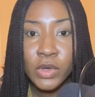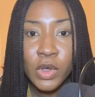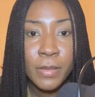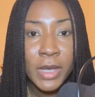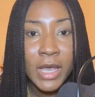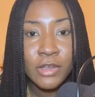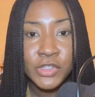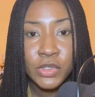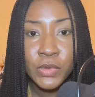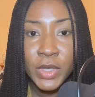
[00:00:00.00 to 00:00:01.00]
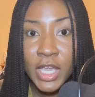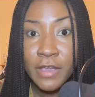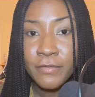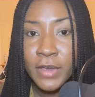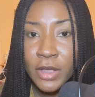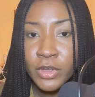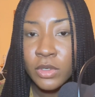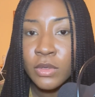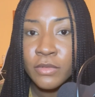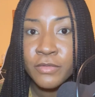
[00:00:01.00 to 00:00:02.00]
about how to create
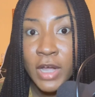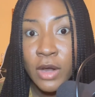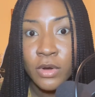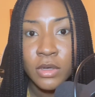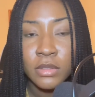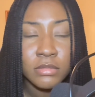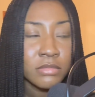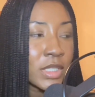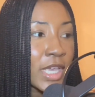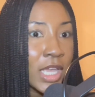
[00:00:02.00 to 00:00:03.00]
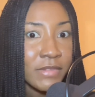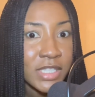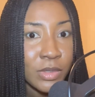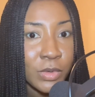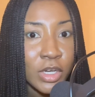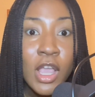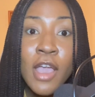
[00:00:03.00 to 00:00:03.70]
viral, I can't even say the word,